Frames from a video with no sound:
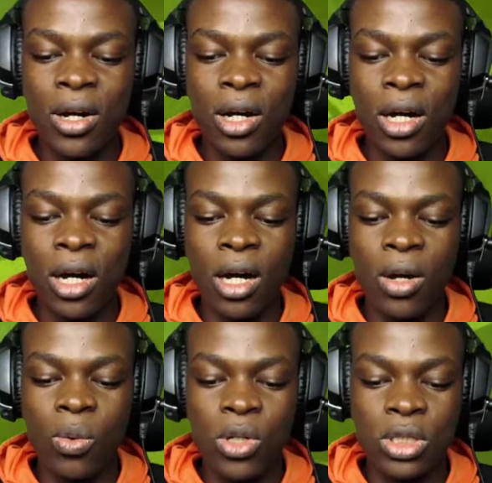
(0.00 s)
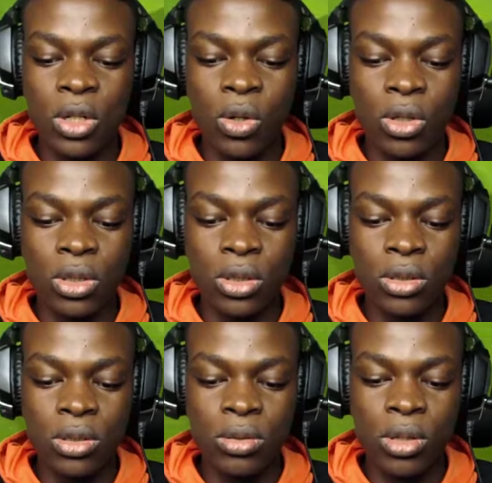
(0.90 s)
uh what's it called?
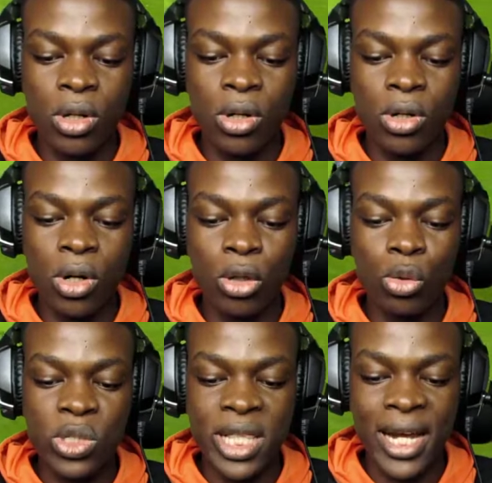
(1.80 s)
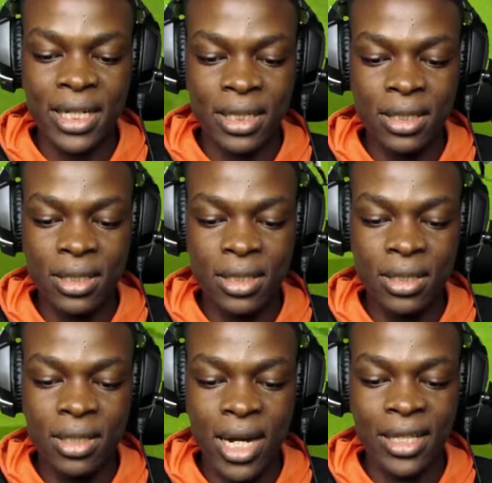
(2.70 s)
Auto sliding.
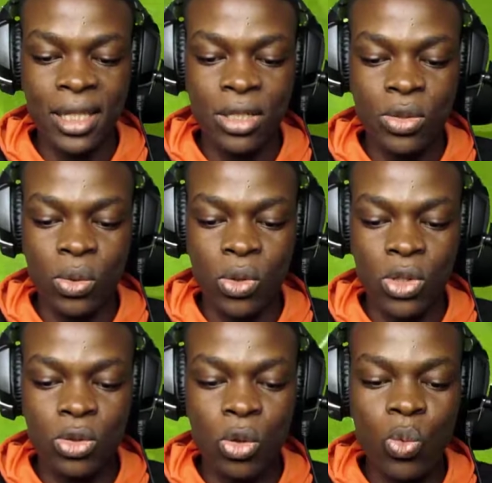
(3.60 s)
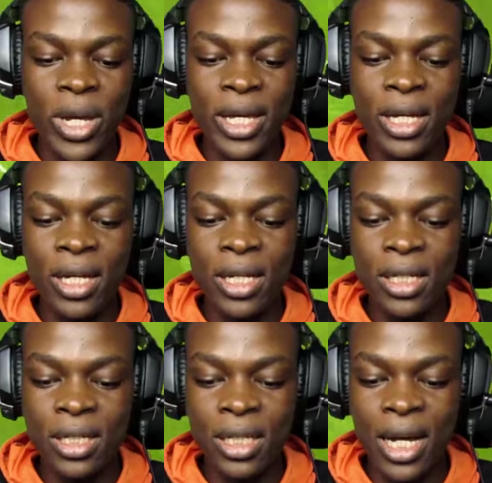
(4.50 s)
I think so. Because no way
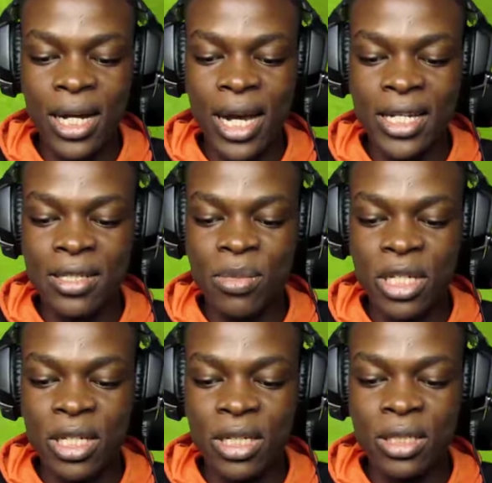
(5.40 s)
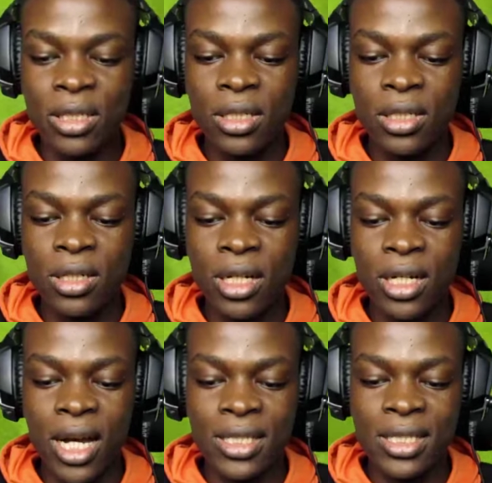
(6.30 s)
that guy is making
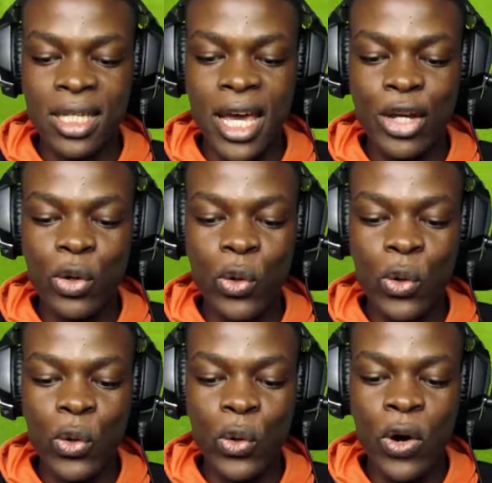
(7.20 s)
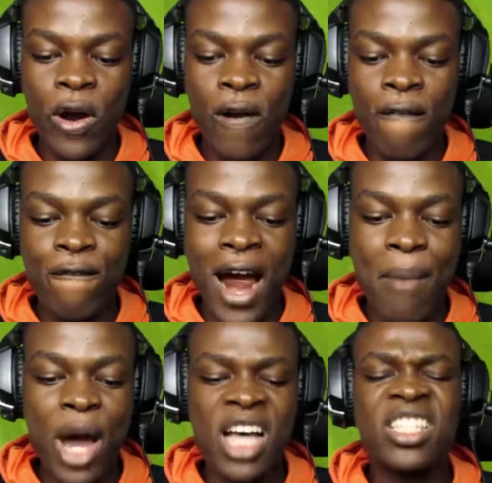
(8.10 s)
Castillejo.
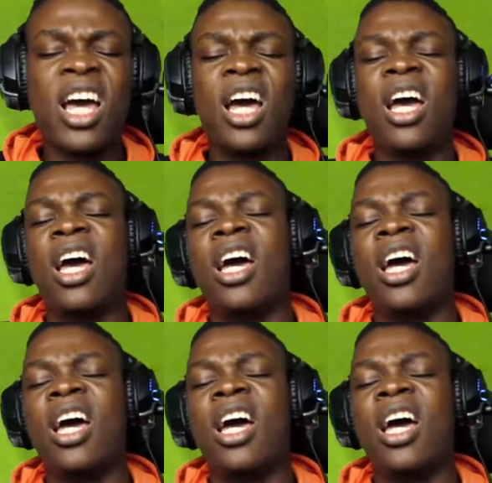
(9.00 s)
Van Basten!